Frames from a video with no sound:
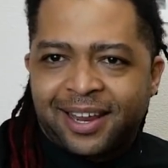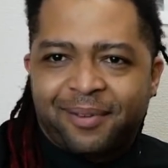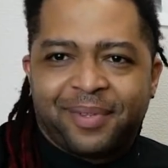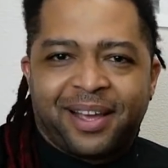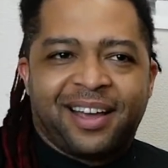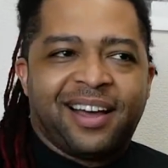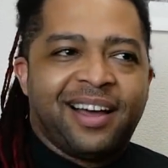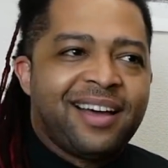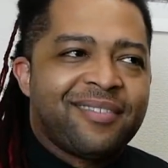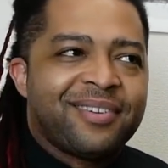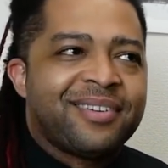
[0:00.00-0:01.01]
I'm like,
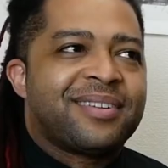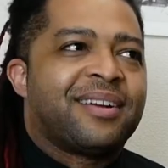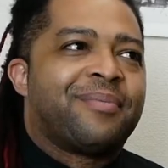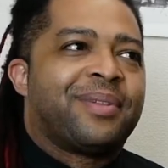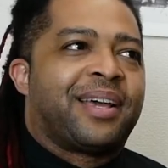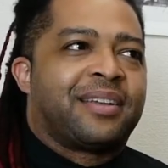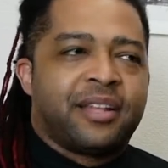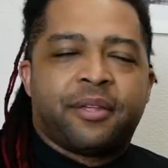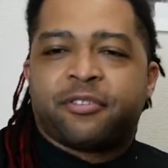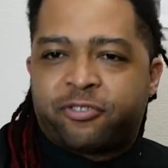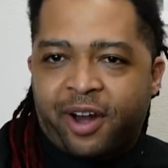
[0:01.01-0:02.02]
huh? What are you talking about? Like
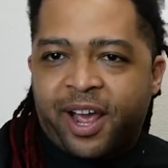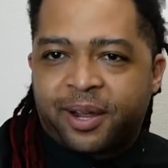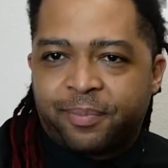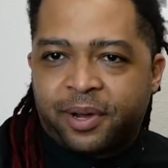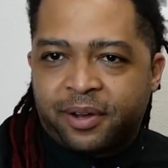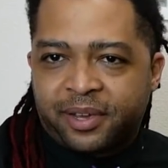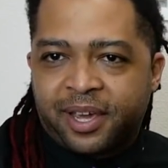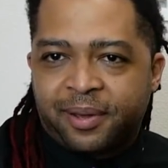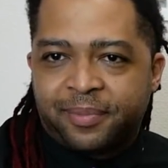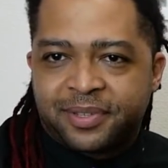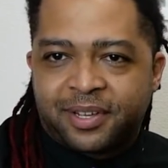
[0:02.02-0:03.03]
another Dragon Ball
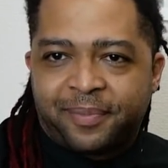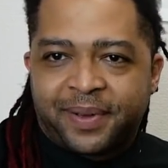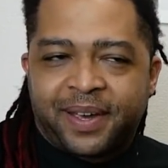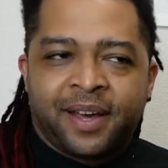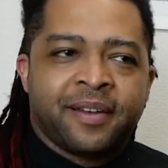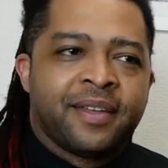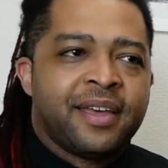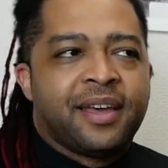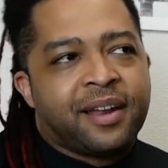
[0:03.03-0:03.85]
game is coming out.